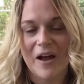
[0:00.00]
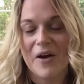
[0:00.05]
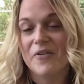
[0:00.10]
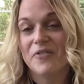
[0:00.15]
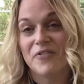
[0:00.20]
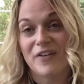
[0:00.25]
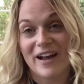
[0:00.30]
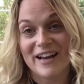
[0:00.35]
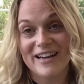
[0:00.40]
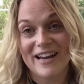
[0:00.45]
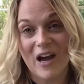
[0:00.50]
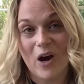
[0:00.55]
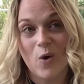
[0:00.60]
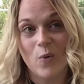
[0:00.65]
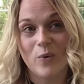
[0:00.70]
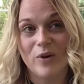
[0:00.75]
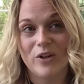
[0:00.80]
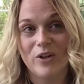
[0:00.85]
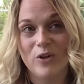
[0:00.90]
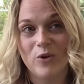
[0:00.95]
Find out
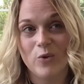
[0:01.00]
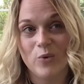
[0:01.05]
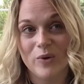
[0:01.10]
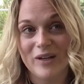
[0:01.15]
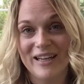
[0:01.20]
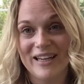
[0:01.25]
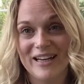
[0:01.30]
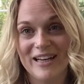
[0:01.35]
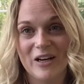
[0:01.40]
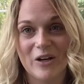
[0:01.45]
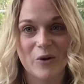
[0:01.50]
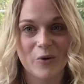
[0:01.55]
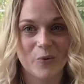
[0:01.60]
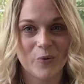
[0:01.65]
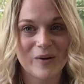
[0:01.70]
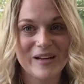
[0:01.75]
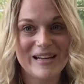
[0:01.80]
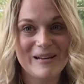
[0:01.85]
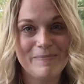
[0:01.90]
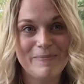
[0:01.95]
when you read
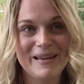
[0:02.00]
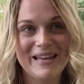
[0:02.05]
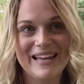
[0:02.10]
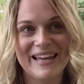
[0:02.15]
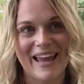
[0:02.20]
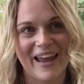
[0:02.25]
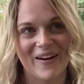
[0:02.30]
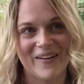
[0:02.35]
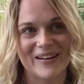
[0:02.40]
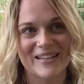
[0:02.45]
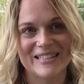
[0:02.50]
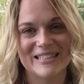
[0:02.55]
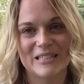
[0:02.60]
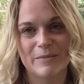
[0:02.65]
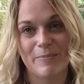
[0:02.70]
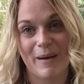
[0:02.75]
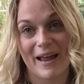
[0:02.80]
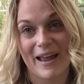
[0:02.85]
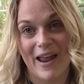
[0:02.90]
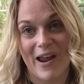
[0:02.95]
Creepy Carrots by